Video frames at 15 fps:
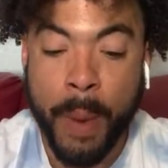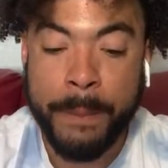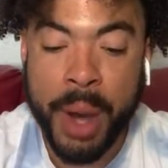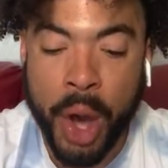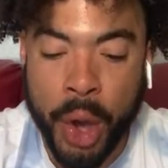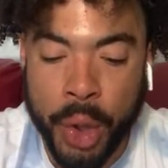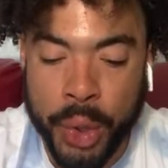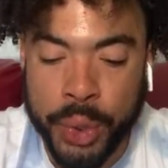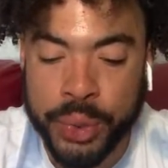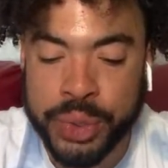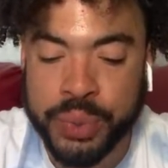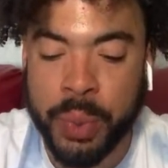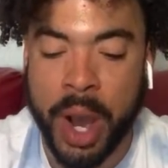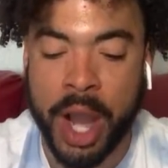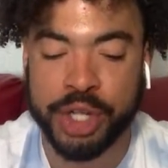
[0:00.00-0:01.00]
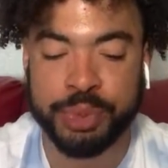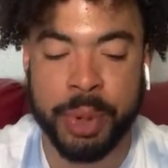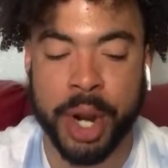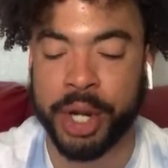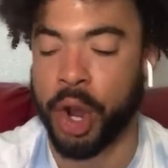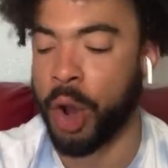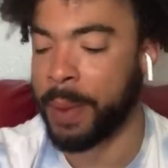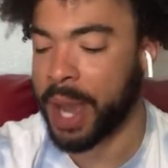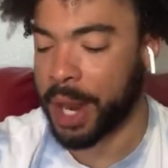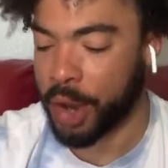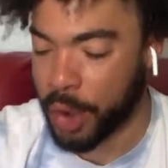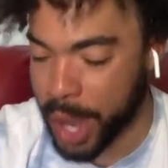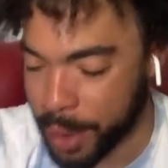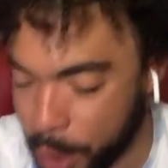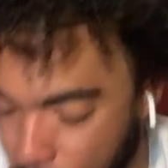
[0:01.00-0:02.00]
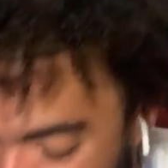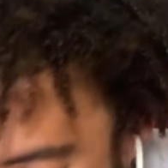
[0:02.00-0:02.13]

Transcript: Pose watch party. Oh my god. Okay.